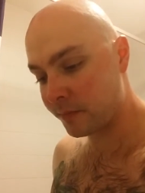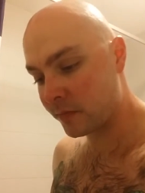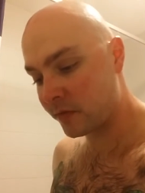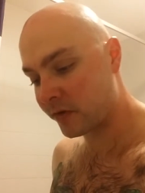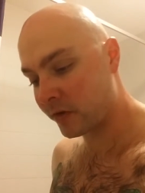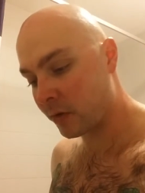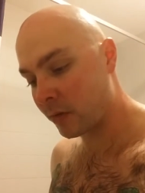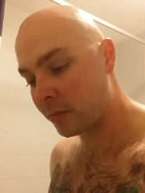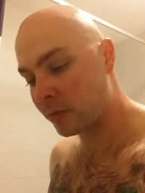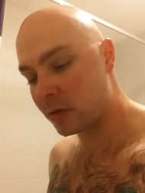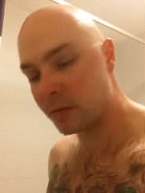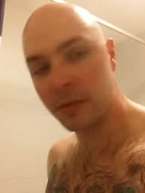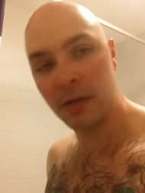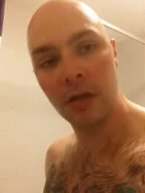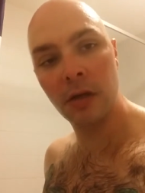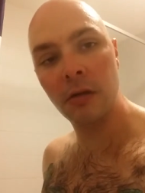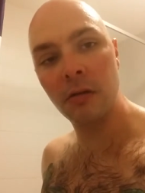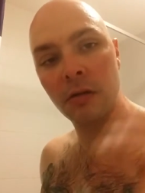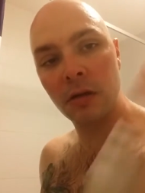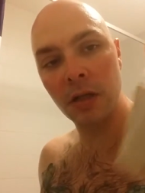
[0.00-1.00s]
So I'm going to be
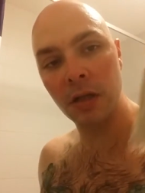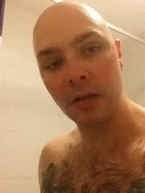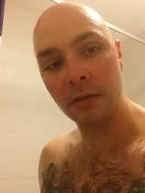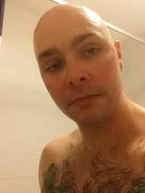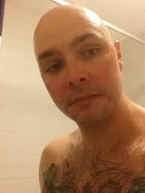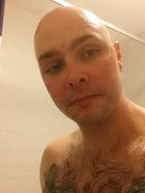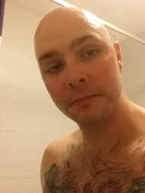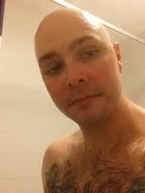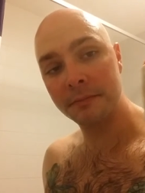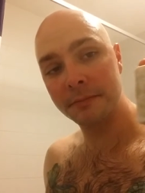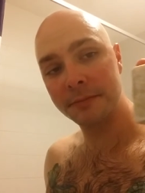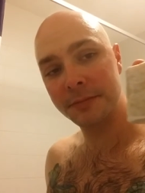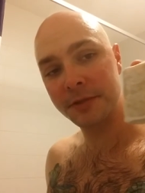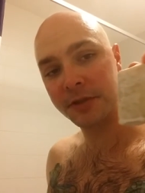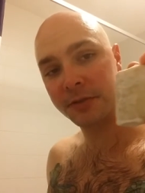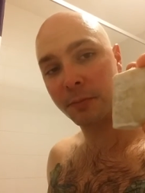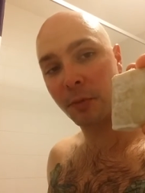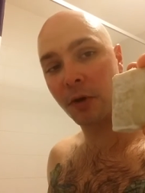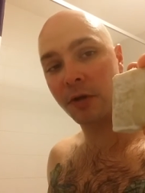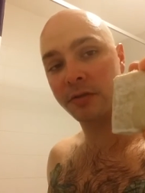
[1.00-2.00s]
using the
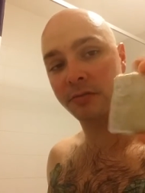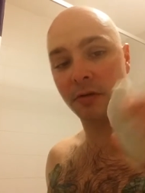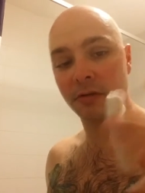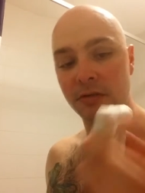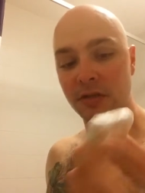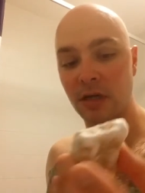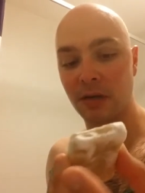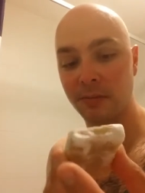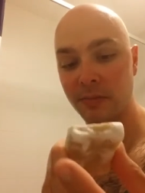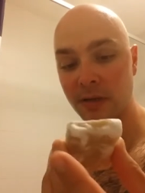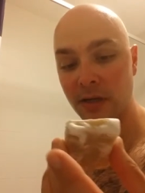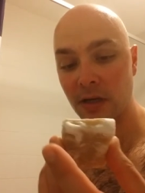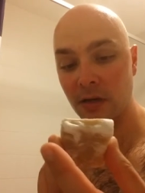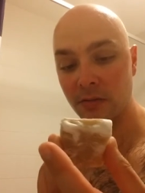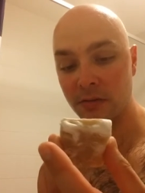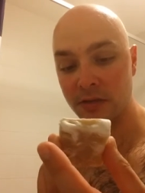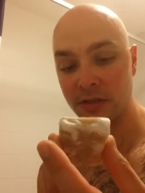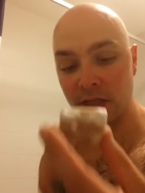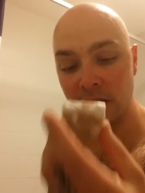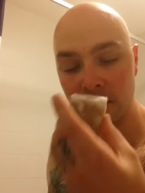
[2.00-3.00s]
Spice Road sample that I
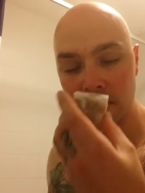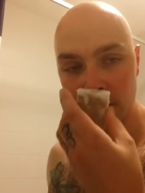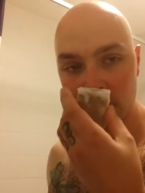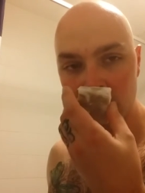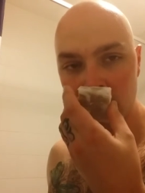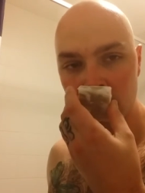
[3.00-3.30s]
was sent,